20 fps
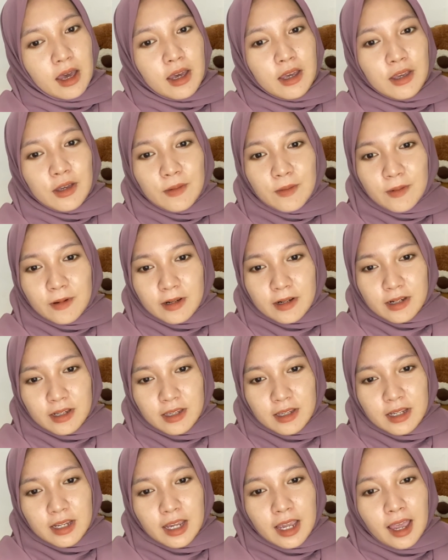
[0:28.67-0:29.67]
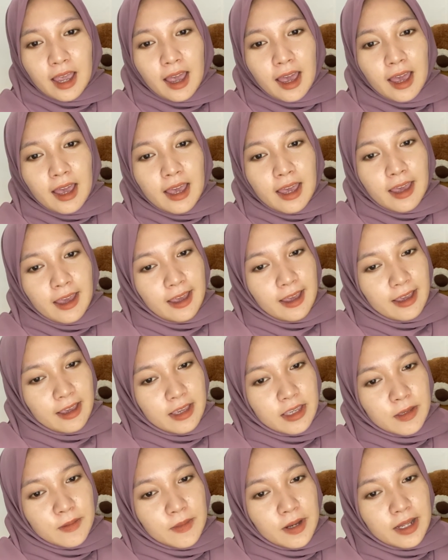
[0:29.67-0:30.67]
Your board
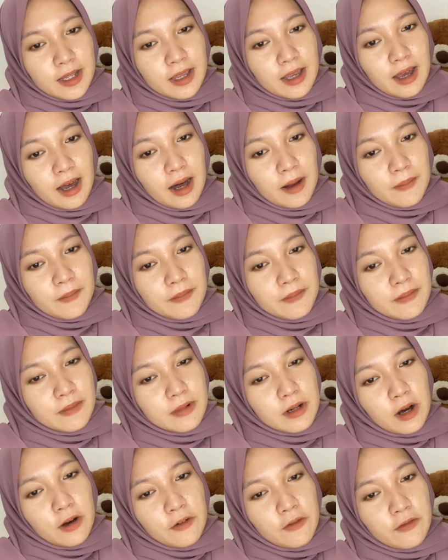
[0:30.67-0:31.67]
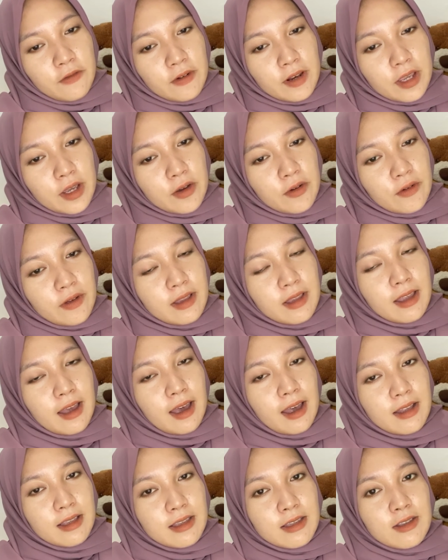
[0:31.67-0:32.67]
is made up of liquid
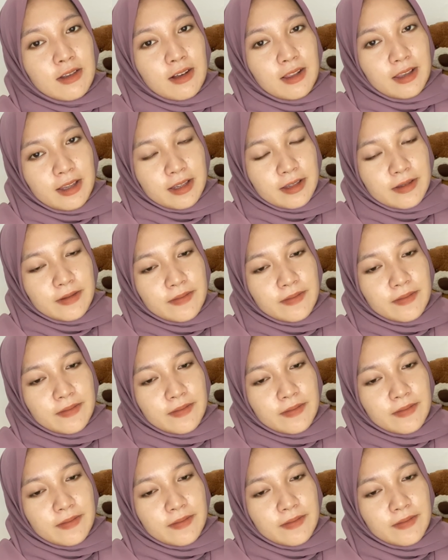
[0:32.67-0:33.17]
and solid.